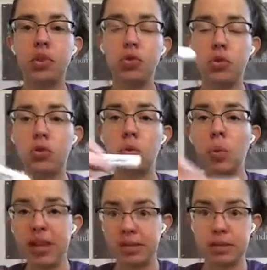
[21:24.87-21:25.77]

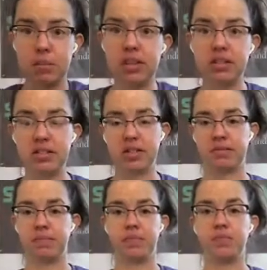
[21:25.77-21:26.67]
sweet smells
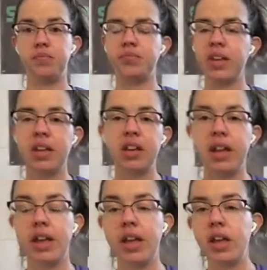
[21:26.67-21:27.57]

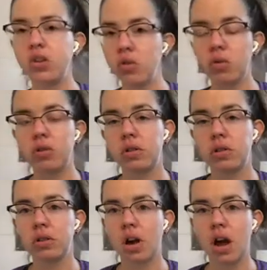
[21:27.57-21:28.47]
in
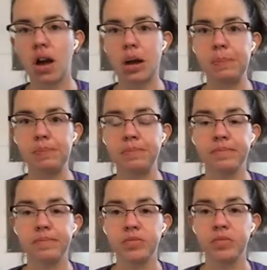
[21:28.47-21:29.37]
your
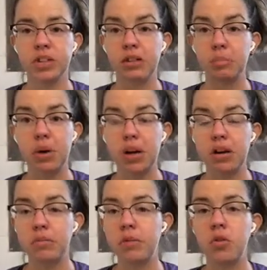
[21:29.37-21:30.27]
lip
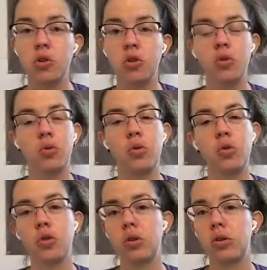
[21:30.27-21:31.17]
balm
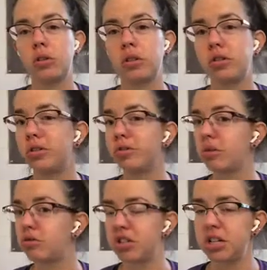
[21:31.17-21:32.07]
or your
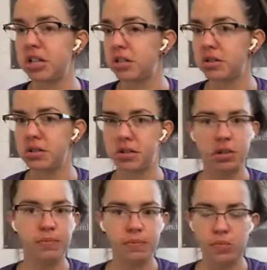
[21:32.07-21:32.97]
lotions
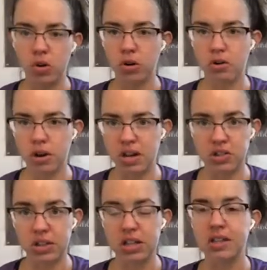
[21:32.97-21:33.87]
or anything
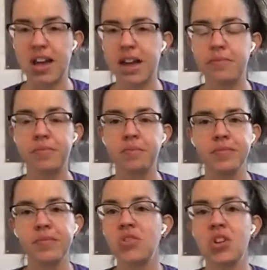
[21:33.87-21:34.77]
like that,
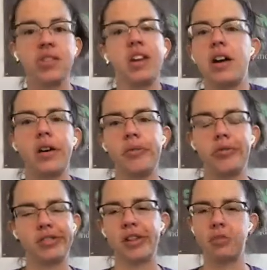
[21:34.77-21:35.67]
then
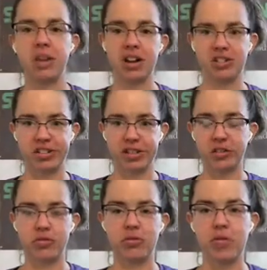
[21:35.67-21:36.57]
I'll just tell you the
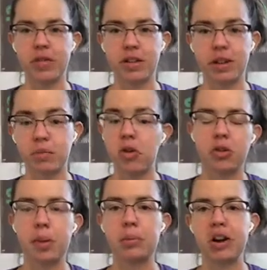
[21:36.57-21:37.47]
truth that like most of
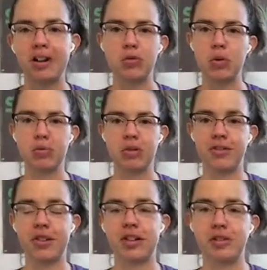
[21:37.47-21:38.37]
my products won't be for
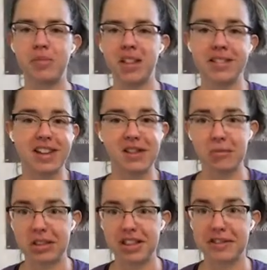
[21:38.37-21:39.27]
you, because I
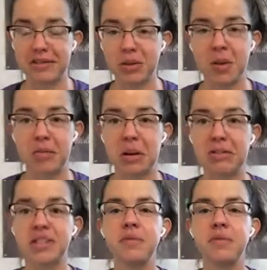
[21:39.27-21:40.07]
really like the sweet smells.